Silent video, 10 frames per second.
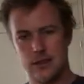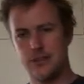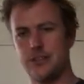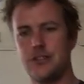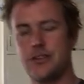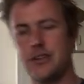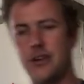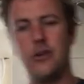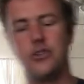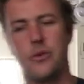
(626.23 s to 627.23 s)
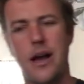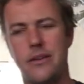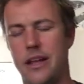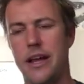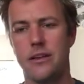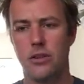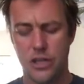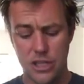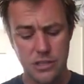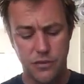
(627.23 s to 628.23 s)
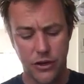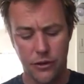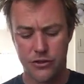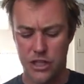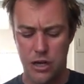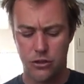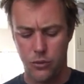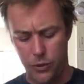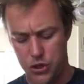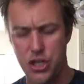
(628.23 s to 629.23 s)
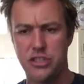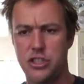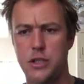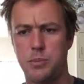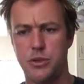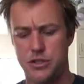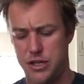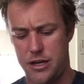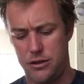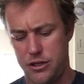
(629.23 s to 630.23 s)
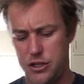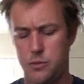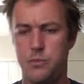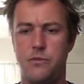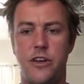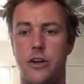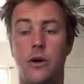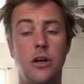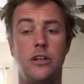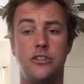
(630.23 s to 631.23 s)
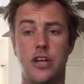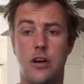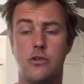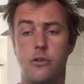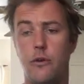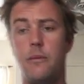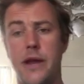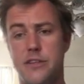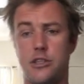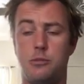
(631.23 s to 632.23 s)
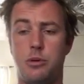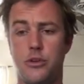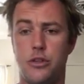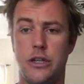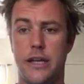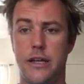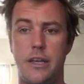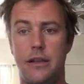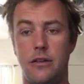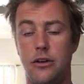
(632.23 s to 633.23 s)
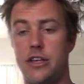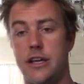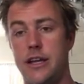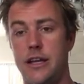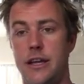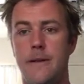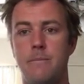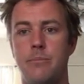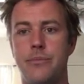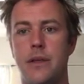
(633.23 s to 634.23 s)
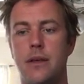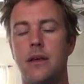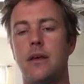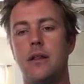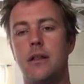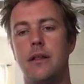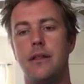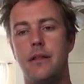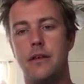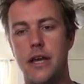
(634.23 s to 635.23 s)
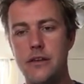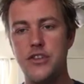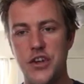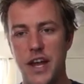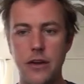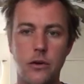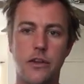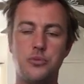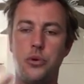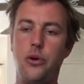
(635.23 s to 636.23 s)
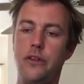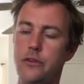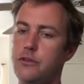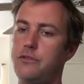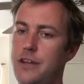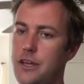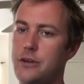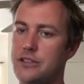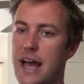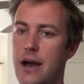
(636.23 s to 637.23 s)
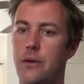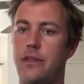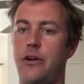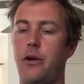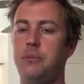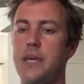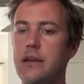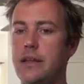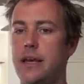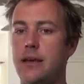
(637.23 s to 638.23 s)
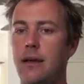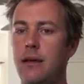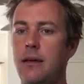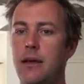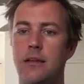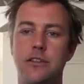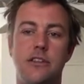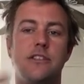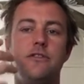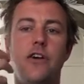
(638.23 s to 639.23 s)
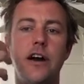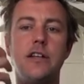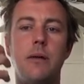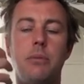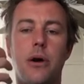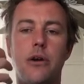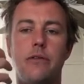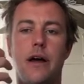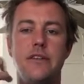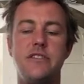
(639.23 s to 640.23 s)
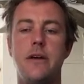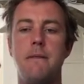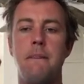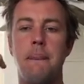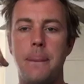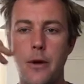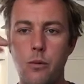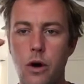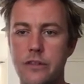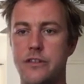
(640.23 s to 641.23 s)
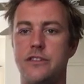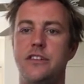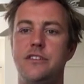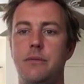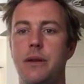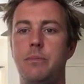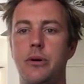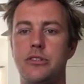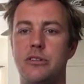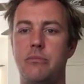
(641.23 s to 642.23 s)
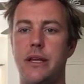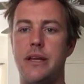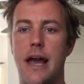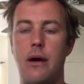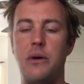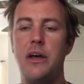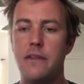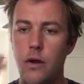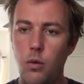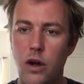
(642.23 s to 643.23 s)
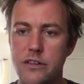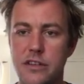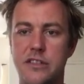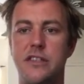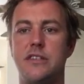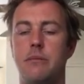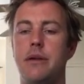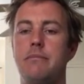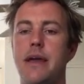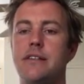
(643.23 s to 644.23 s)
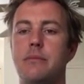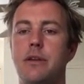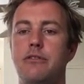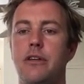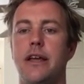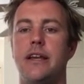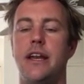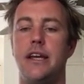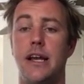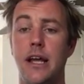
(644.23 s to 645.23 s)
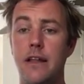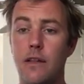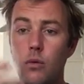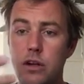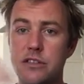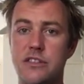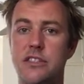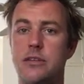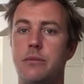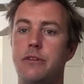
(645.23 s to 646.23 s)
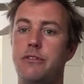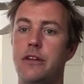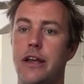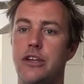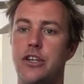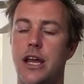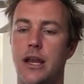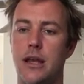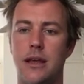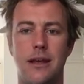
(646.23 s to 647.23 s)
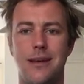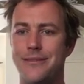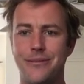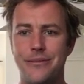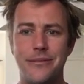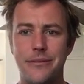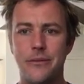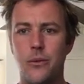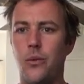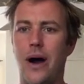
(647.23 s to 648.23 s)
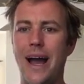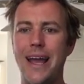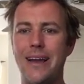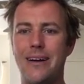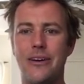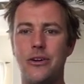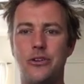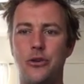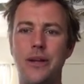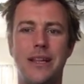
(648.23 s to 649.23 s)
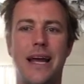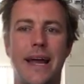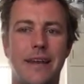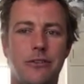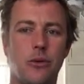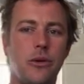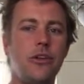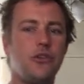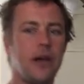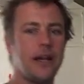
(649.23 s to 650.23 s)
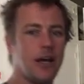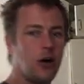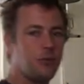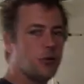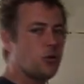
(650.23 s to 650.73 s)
just goes around like, look at this video, Sadguru shuts this person down. Look at this video, Sadguru makes this person like an idiot, looks like an idiot. His channel is putting those videos out. They're appealing to this fucked up part of us that wants to see somebody put somebody down, that wants to see somebody make somebody feel like an idiot, that wants to see somebody feel like shit. Why are you doing that? If you're really trying to help the